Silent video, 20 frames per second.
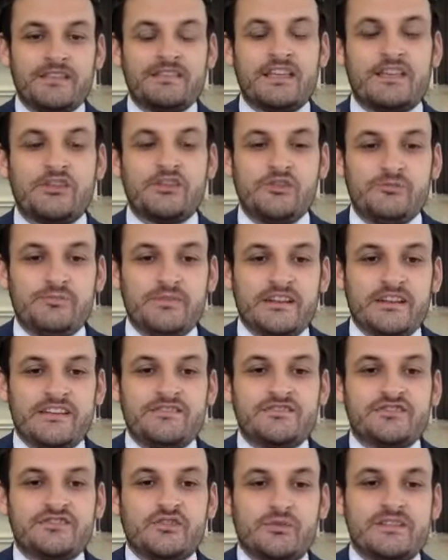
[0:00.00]
that you
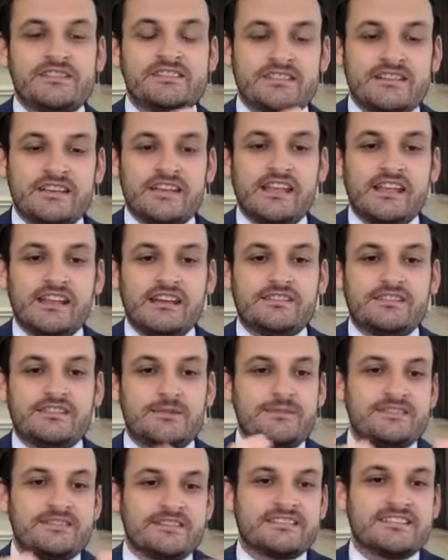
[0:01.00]
believe students need to
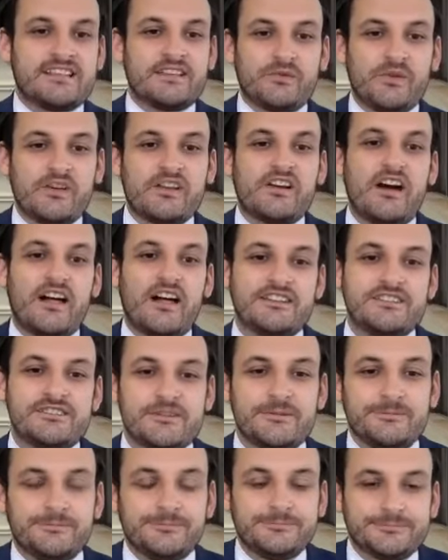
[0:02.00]
be successful in
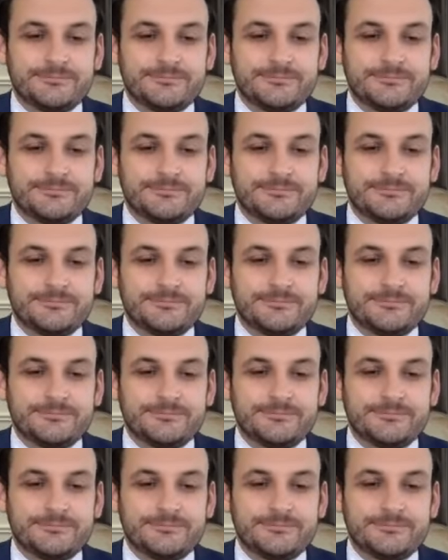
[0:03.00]
college?